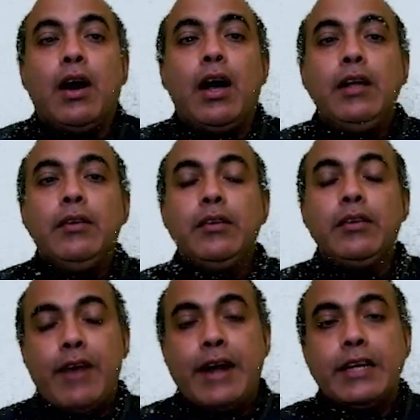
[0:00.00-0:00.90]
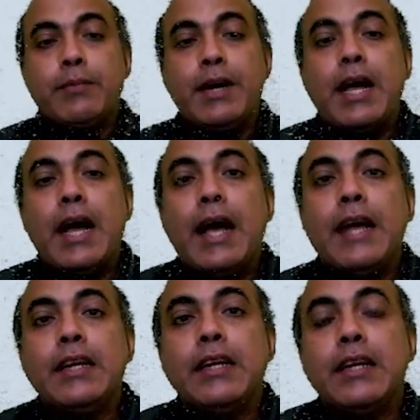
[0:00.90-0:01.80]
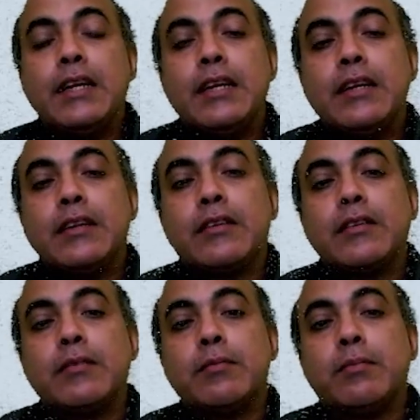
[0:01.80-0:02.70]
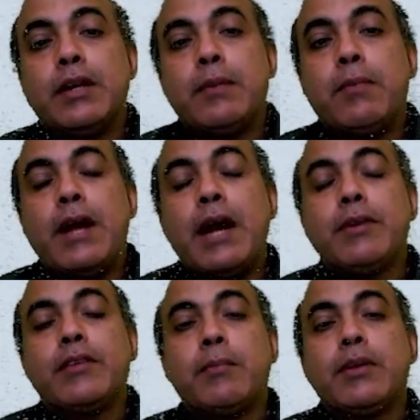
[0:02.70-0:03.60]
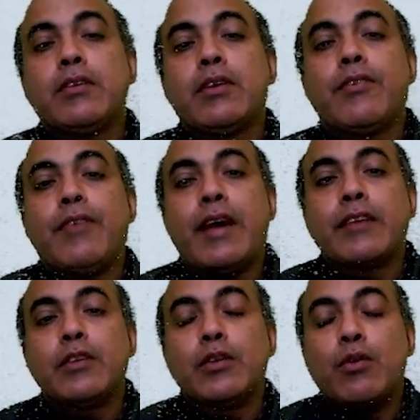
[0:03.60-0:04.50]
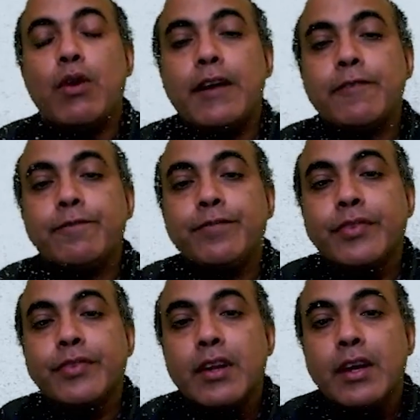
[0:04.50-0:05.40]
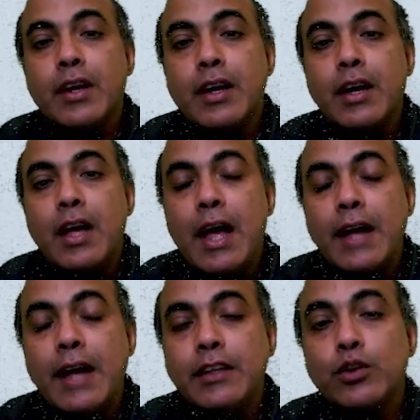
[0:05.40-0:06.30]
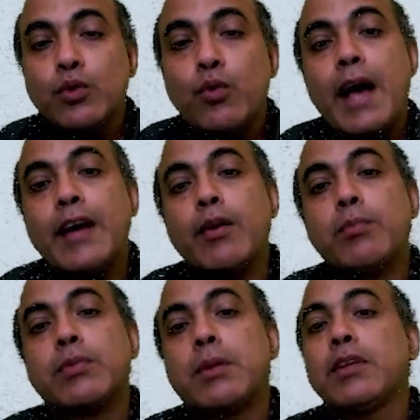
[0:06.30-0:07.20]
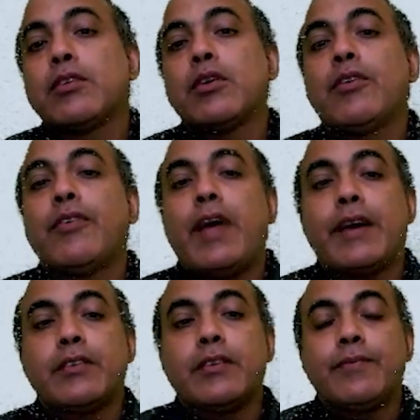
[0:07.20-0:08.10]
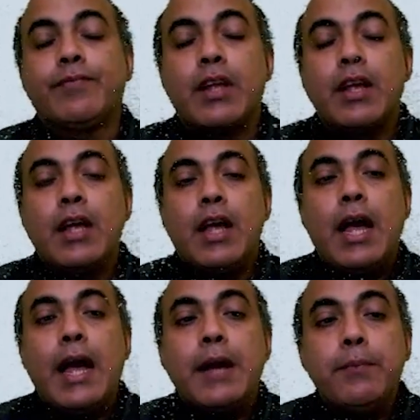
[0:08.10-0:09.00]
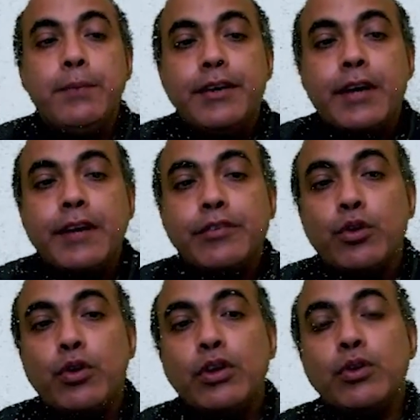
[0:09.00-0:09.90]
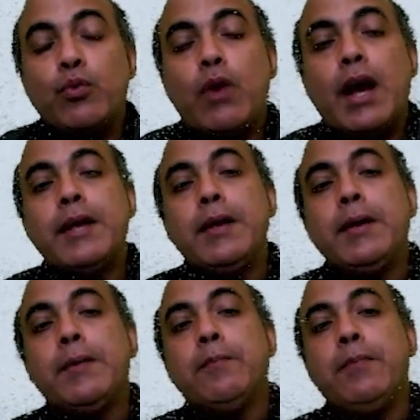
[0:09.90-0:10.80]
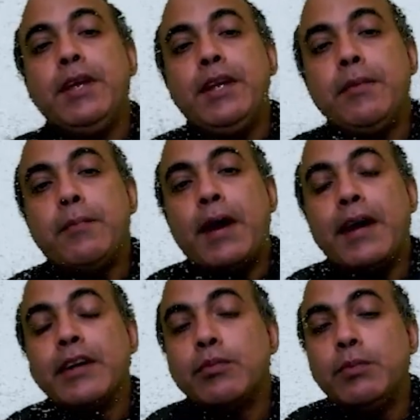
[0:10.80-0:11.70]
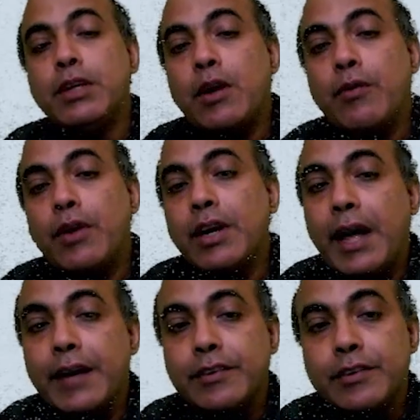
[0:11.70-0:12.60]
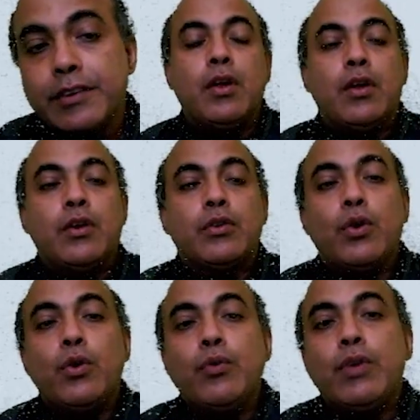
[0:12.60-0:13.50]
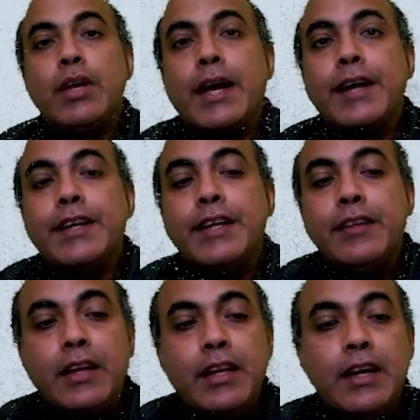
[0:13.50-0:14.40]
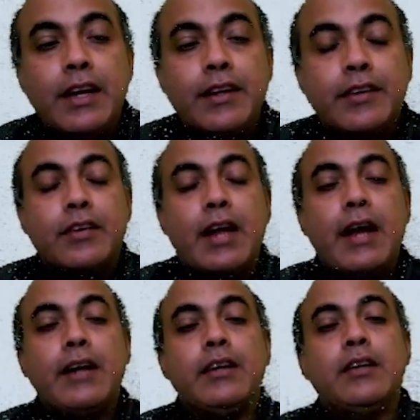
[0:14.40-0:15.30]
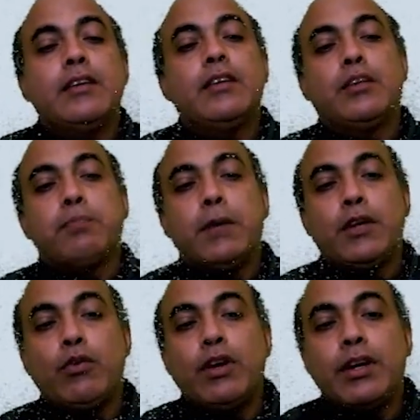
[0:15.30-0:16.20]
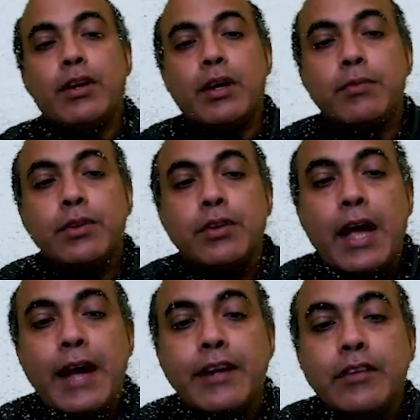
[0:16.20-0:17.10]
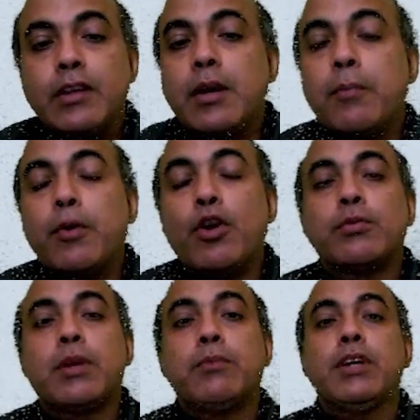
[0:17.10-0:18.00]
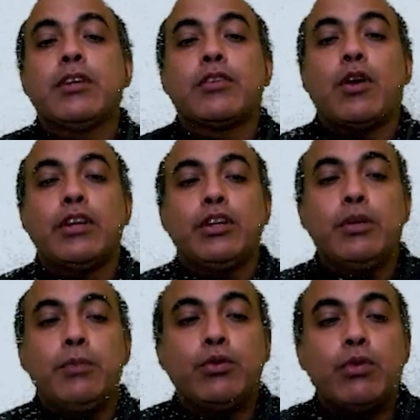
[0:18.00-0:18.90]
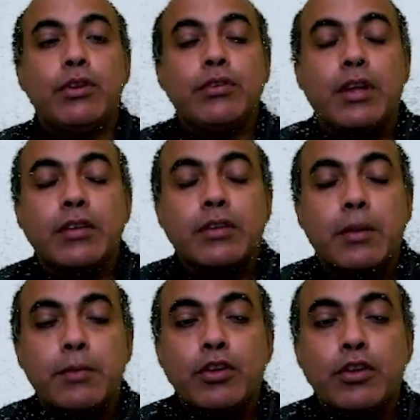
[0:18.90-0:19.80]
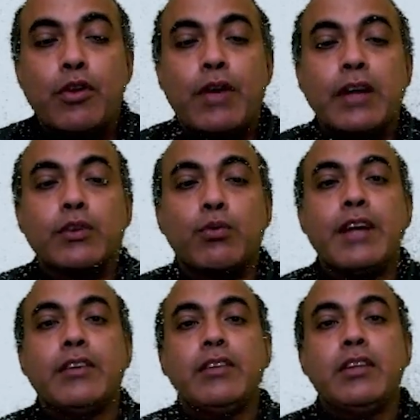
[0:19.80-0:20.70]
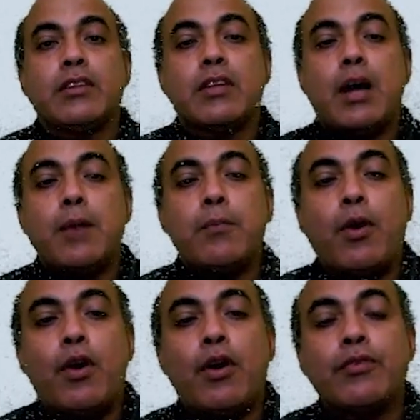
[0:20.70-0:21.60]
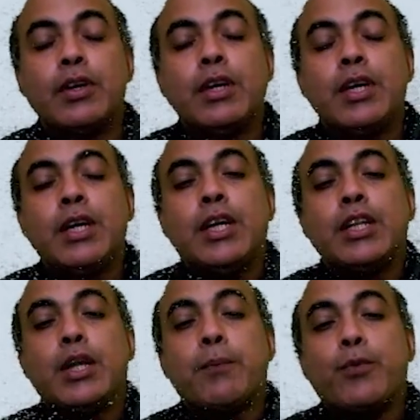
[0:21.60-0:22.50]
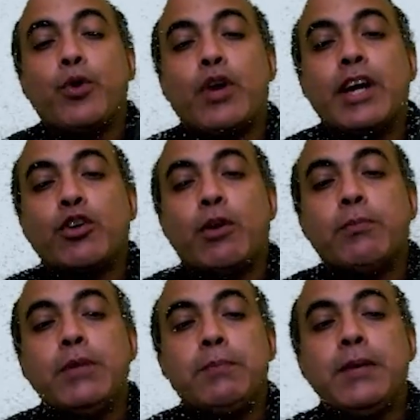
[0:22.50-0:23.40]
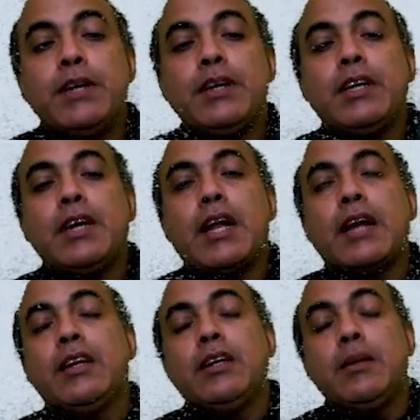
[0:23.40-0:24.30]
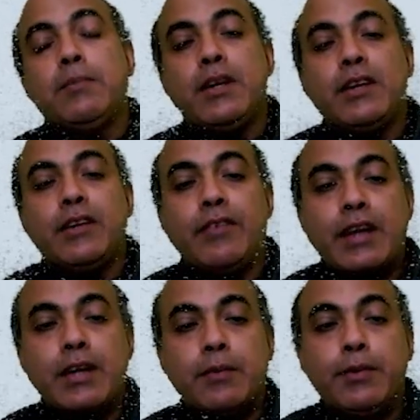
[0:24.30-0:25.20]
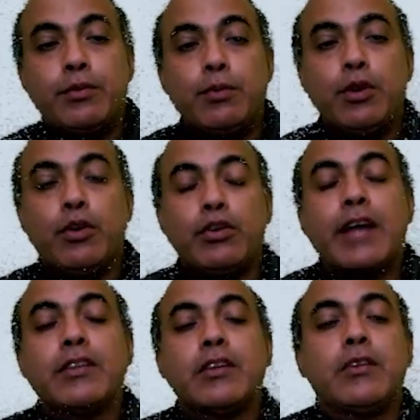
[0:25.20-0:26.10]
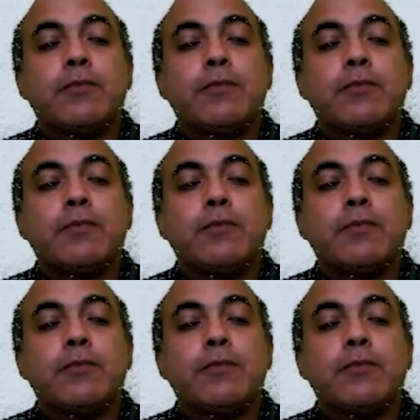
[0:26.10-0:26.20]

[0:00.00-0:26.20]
divided by n multiplied by summation of x square and the square of summation of x. And beta 0 is y mean minus beta 1 x. So we can easily understand these particular terms. N is the number of subjects or individuals. Summation of xy is the sum of the product of dependent and independent variables, because x is